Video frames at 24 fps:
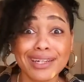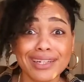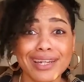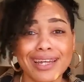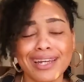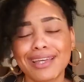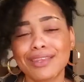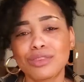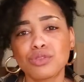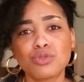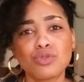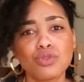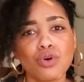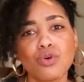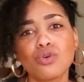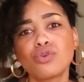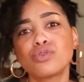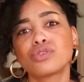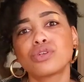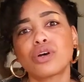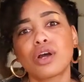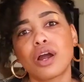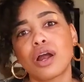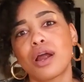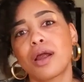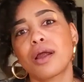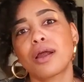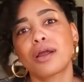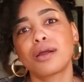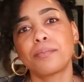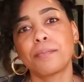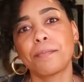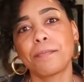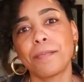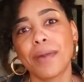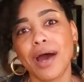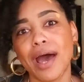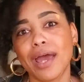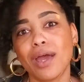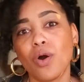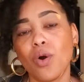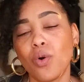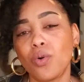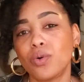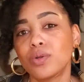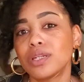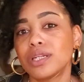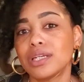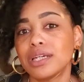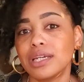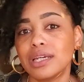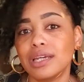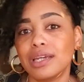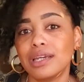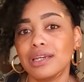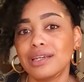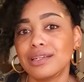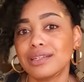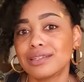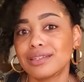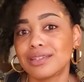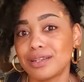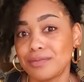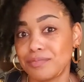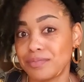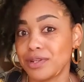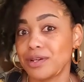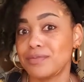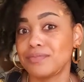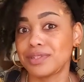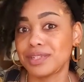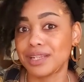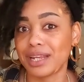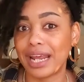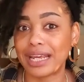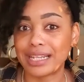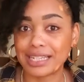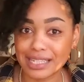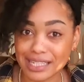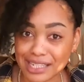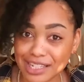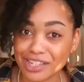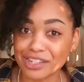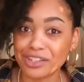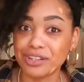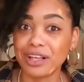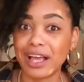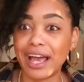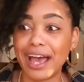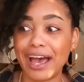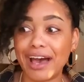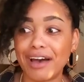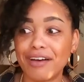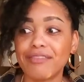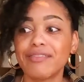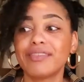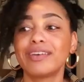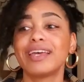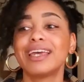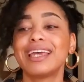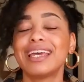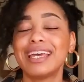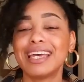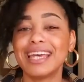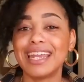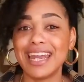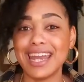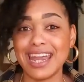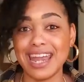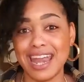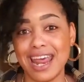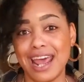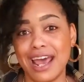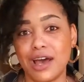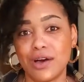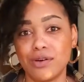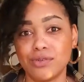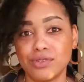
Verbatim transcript: like those are my only symptoms that I still have now.